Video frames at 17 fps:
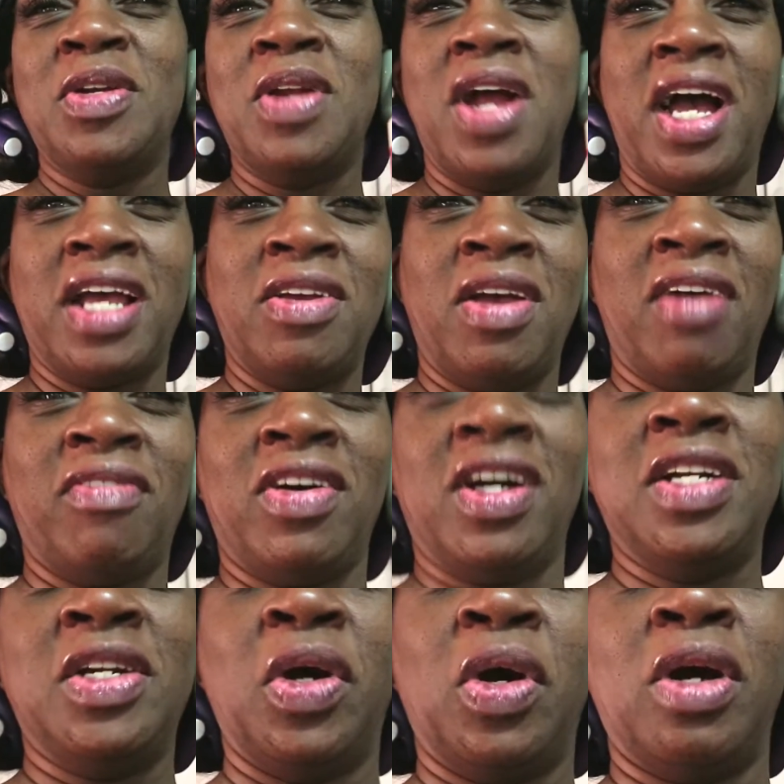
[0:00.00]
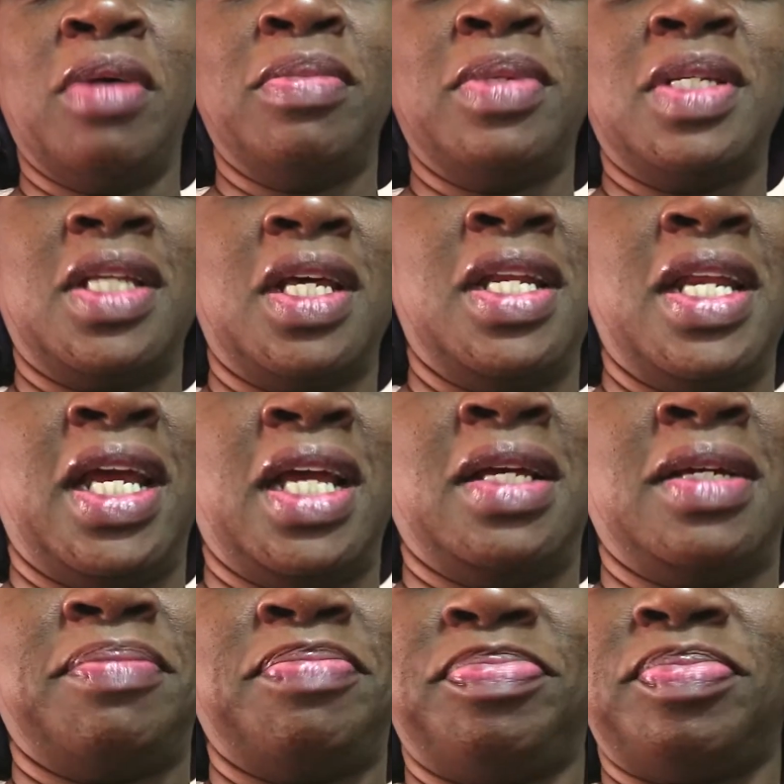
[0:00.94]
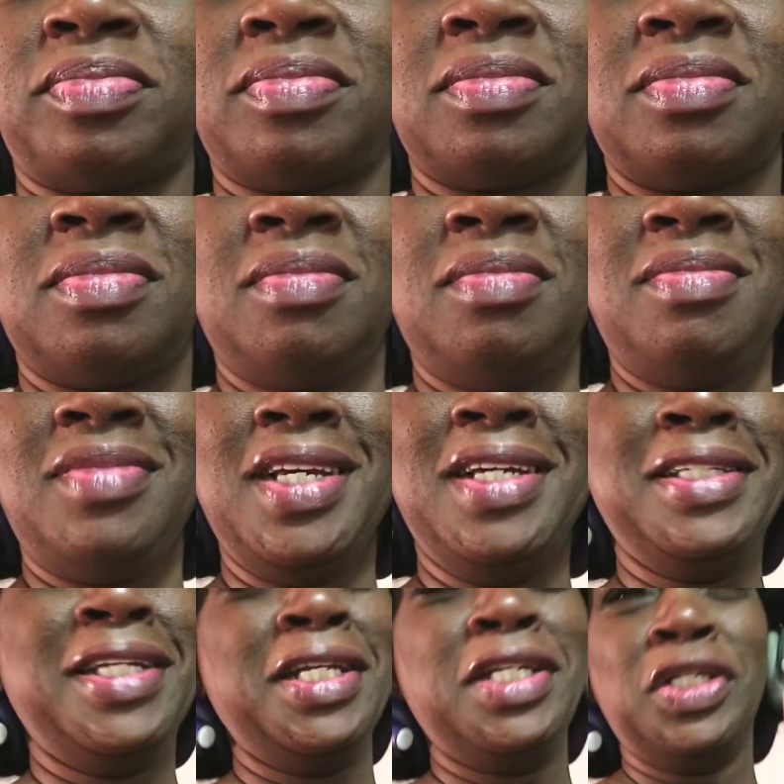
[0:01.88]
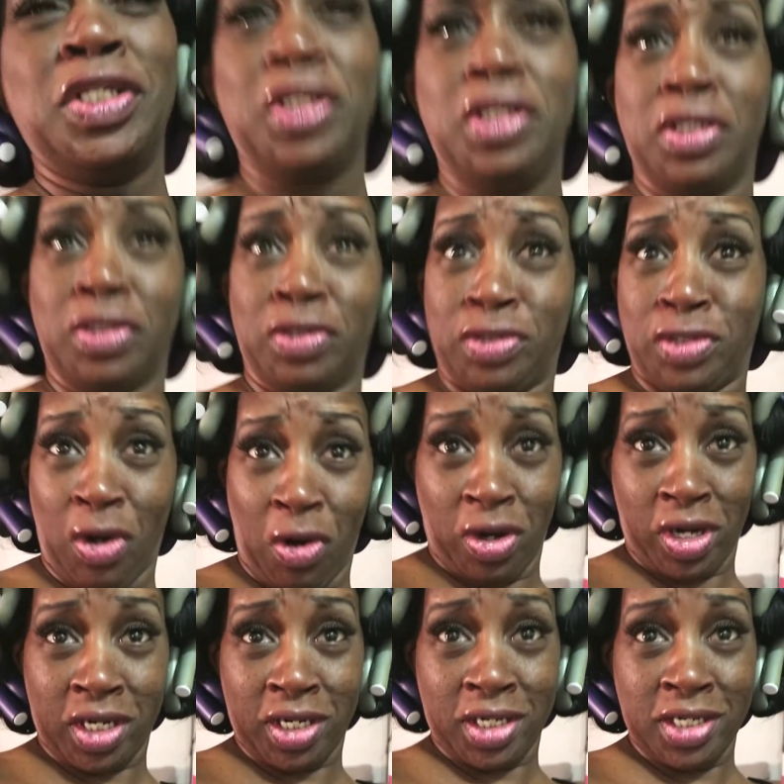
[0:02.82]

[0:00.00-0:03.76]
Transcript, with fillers: you know how you have underarms and they, they just look dark